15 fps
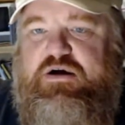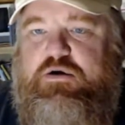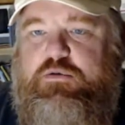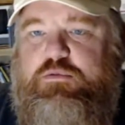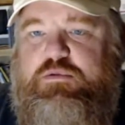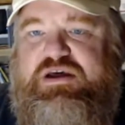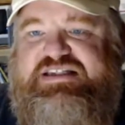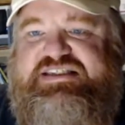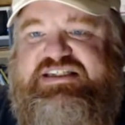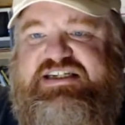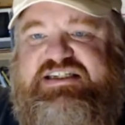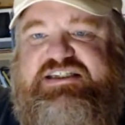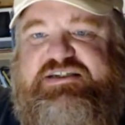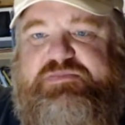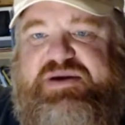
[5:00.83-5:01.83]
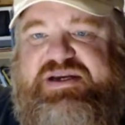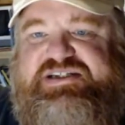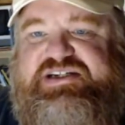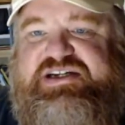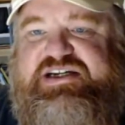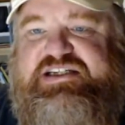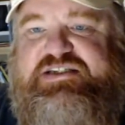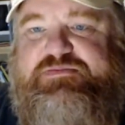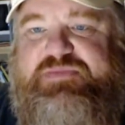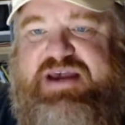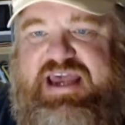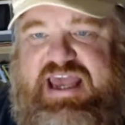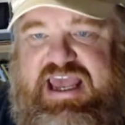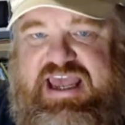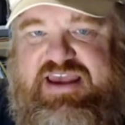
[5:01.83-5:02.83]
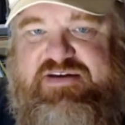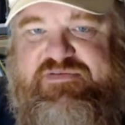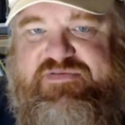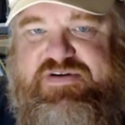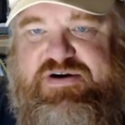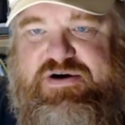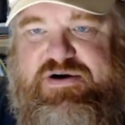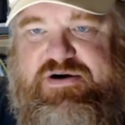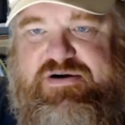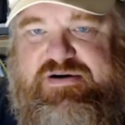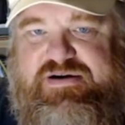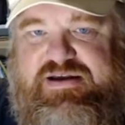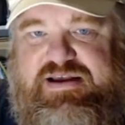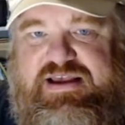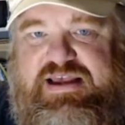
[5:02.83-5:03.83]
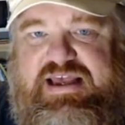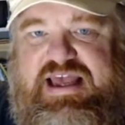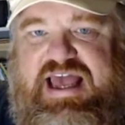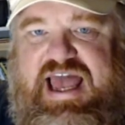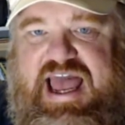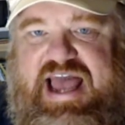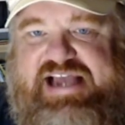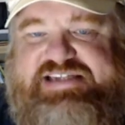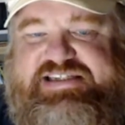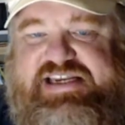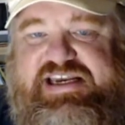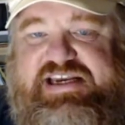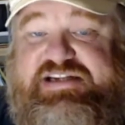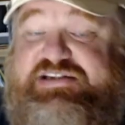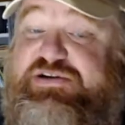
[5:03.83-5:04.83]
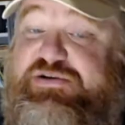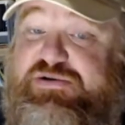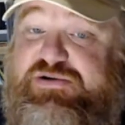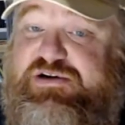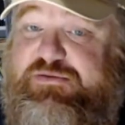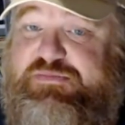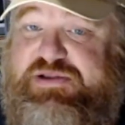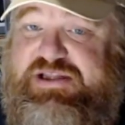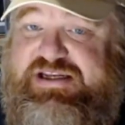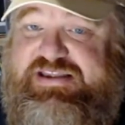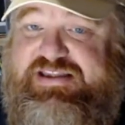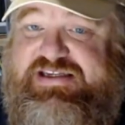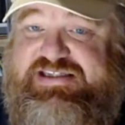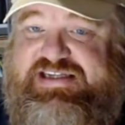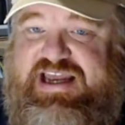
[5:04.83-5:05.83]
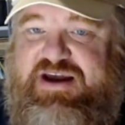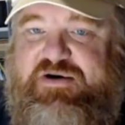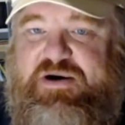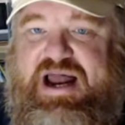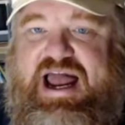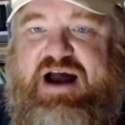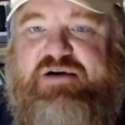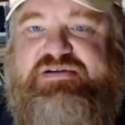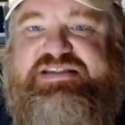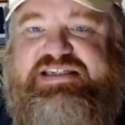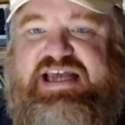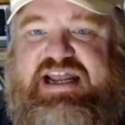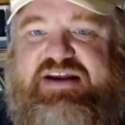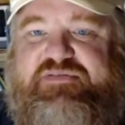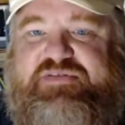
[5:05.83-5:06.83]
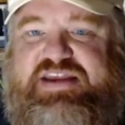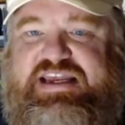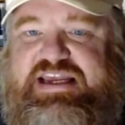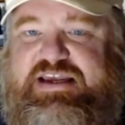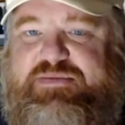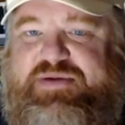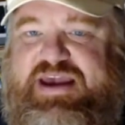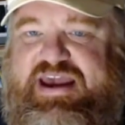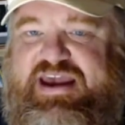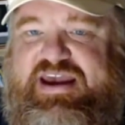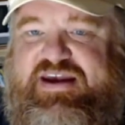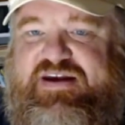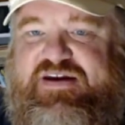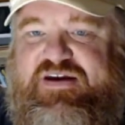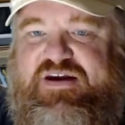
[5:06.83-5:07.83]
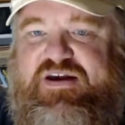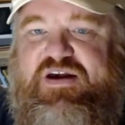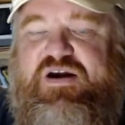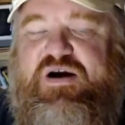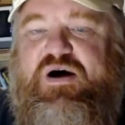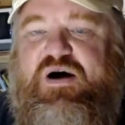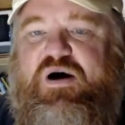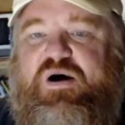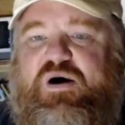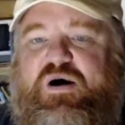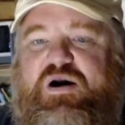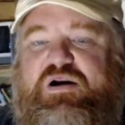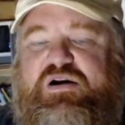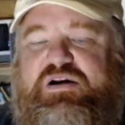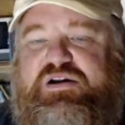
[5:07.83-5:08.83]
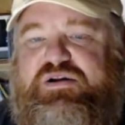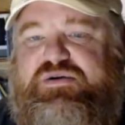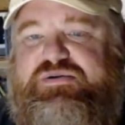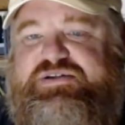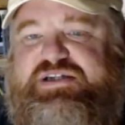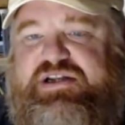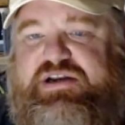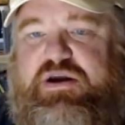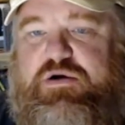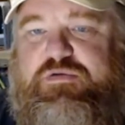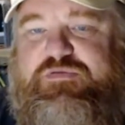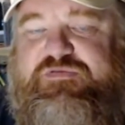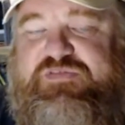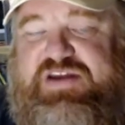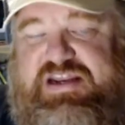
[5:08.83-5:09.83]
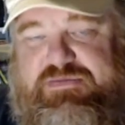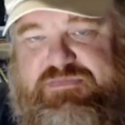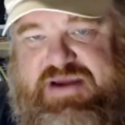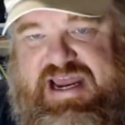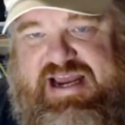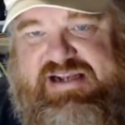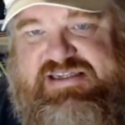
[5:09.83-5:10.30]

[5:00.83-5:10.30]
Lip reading: with suspicious behavior. asking to complete the sale outside of eBay, or little to no feedback?